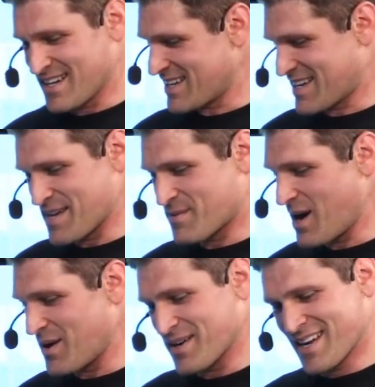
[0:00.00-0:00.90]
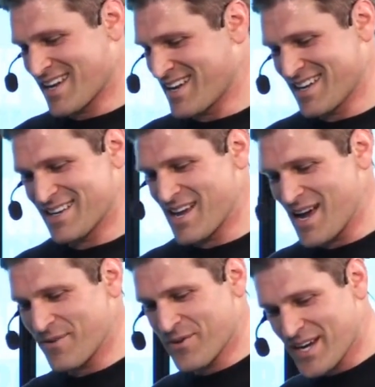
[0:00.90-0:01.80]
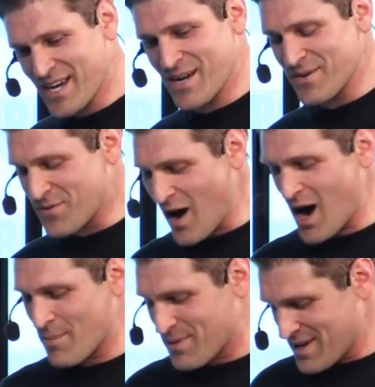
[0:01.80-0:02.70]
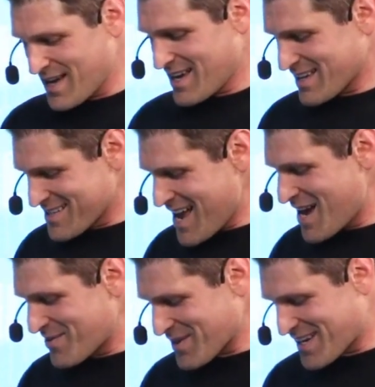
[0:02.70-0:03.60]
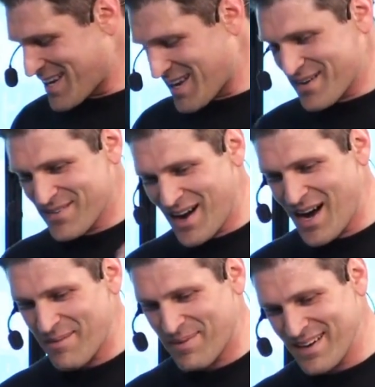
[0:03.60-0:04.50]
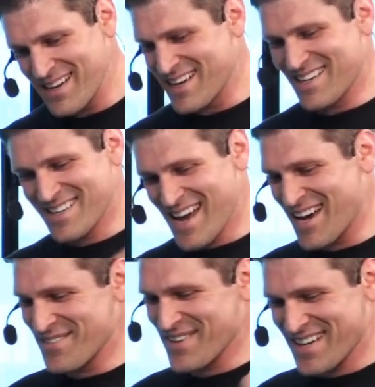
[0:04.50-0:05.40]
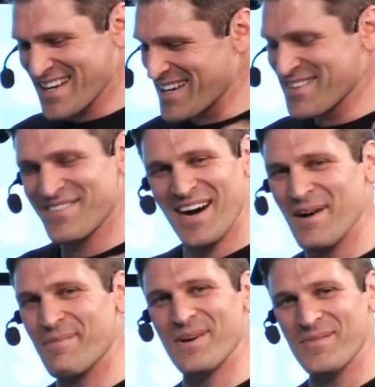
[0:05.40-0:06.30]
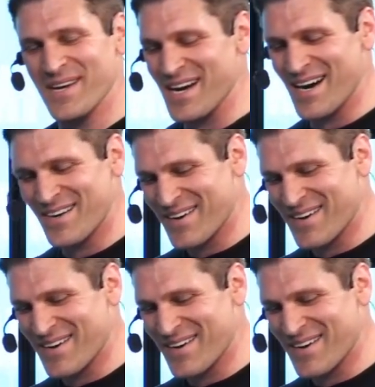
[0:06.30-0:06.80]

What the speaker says: Keep going. Never give up. Never give up. Never give up. Here we go.